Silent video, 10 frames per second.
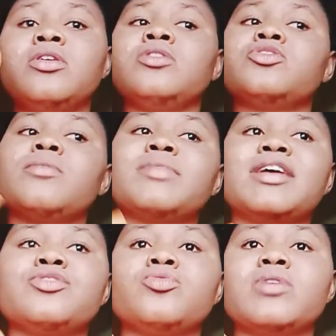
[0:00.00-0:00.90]

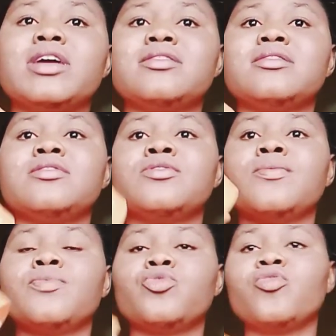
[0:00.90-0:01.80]
Sometimes you get it
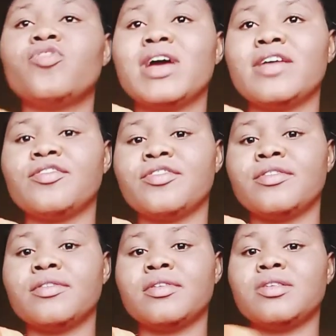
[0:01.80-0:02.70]
2,500.
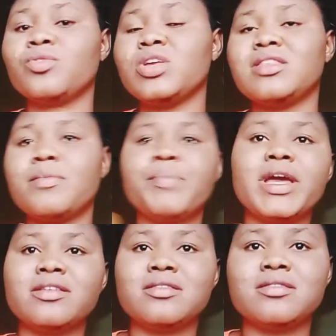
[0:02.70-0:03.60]
So it
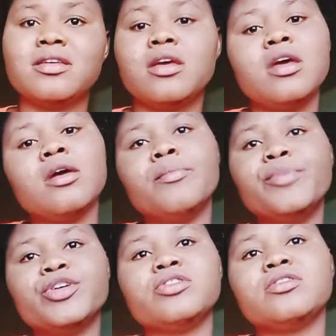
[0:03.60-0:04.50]
depends.
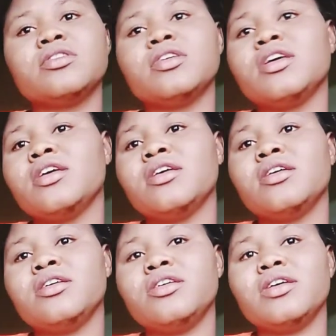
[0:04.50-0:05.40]
But
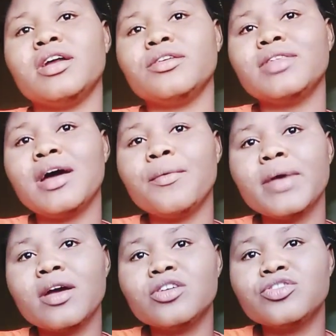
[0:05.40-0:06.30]
another
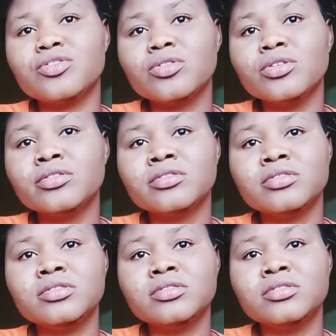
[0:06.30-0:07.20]
way also
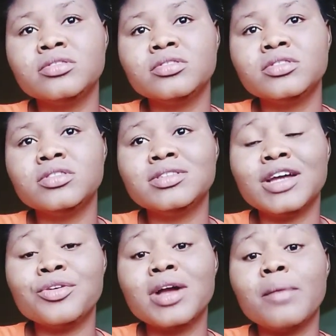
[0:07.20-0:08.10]
that
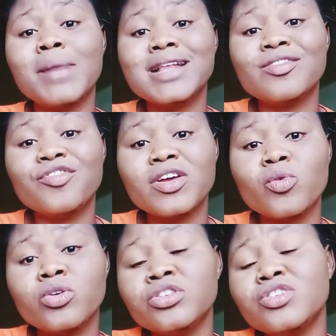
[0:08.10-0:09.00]
you can buy the fake
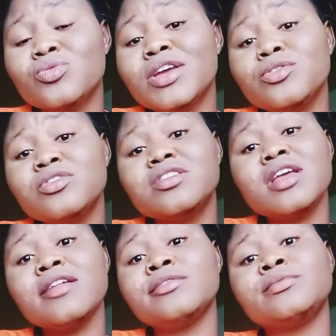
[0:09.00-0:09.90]
one is when you
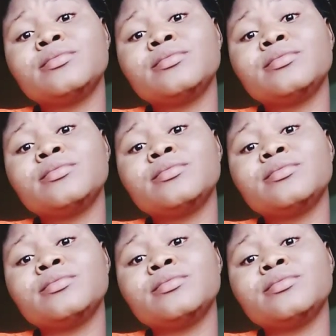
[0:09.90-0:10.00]
see